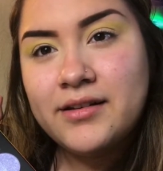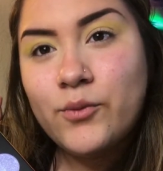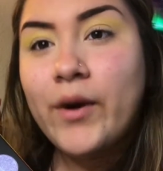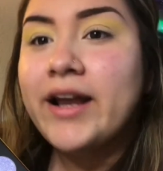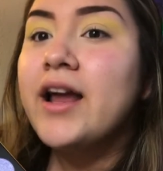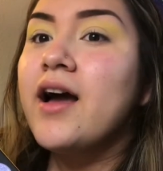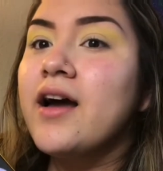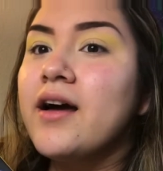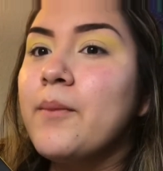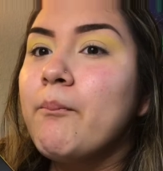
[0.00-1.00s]
Why not?
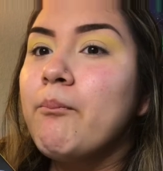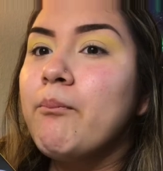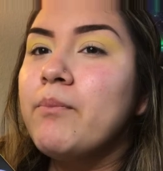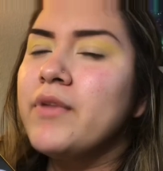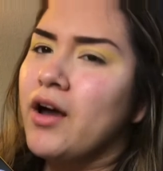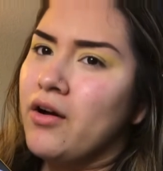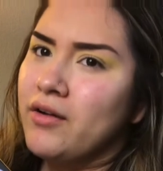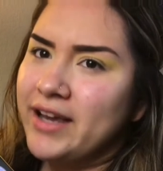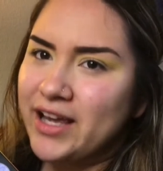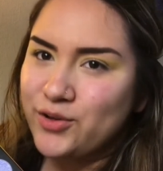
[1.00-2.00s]
No, I
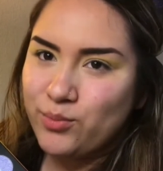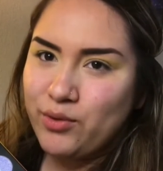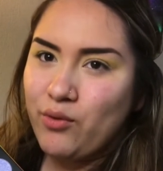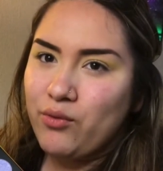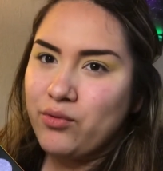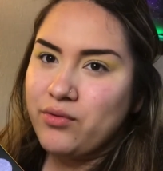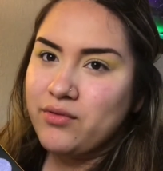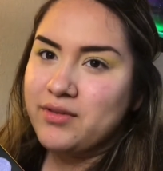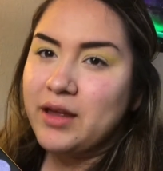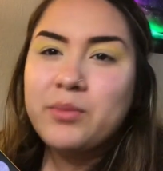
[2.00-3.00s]
can't do both.
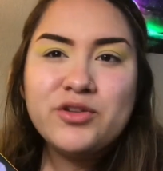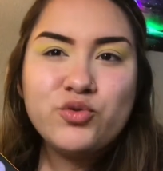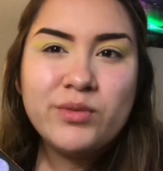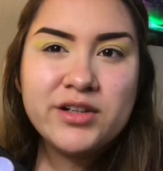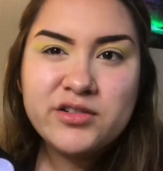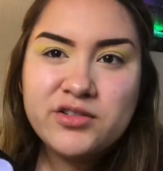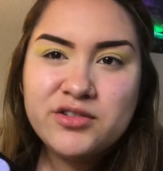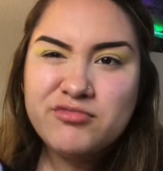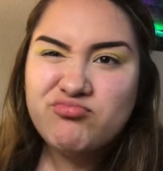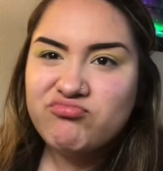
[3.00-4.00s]
That'd be too much.
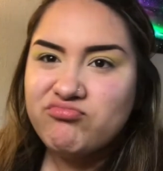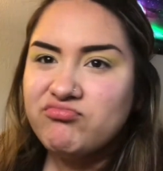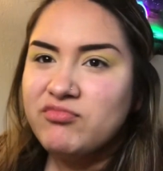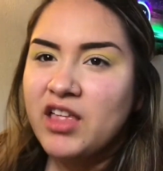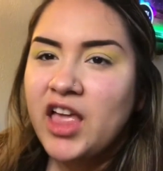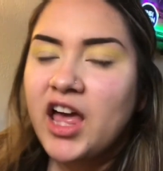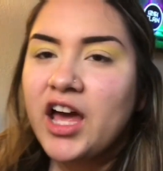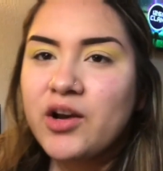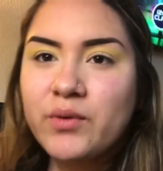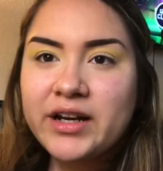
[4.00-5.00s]
I
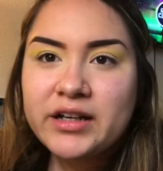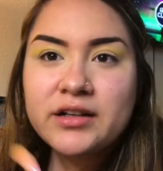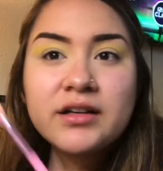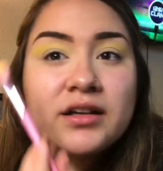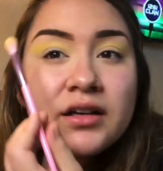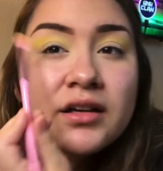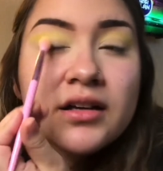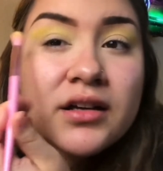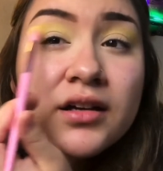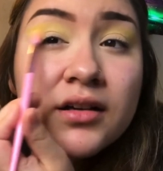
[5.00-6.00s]
don't want to
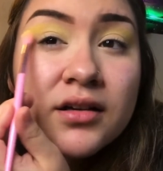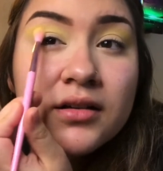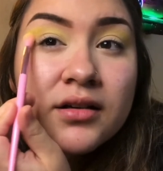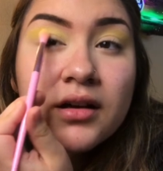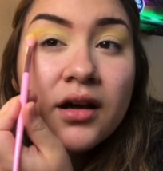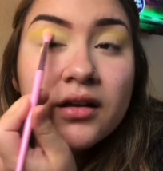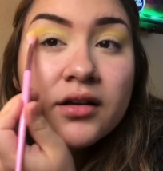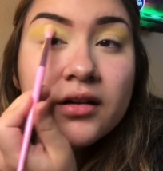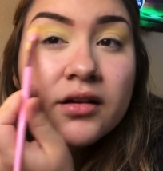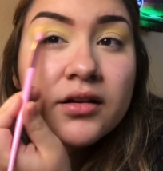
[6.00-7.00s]

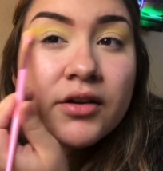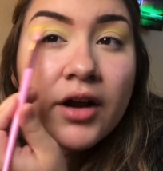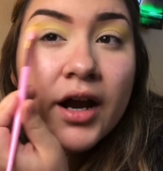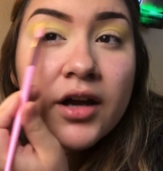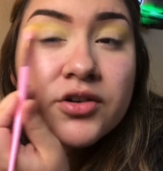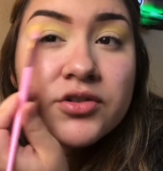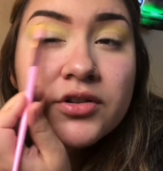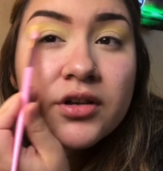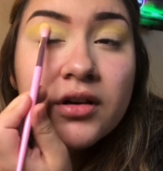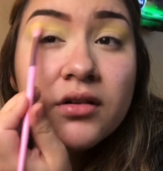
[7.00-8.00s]
color crash, you
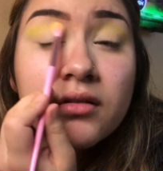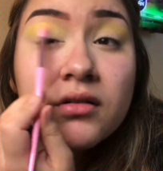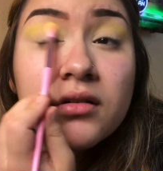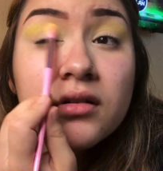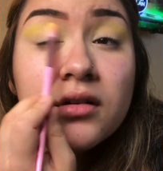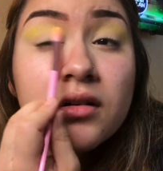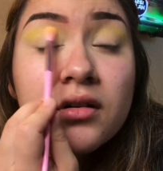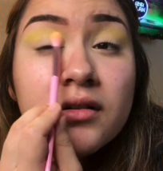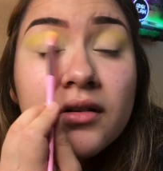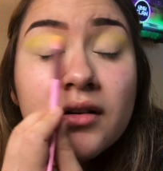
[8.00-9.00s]
know?
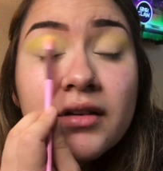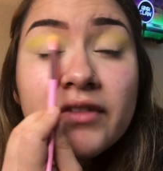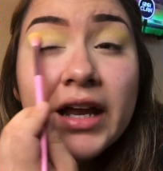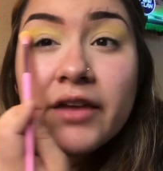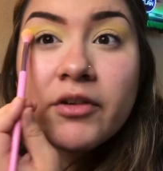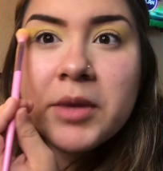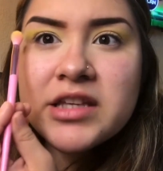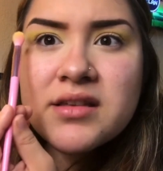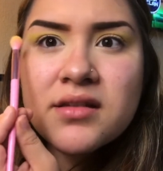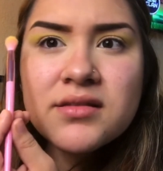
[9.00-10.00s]
If that even makes
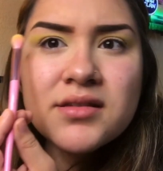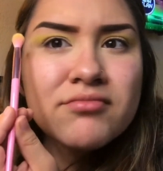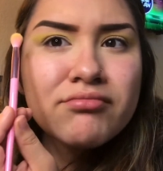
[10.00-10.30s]
sense.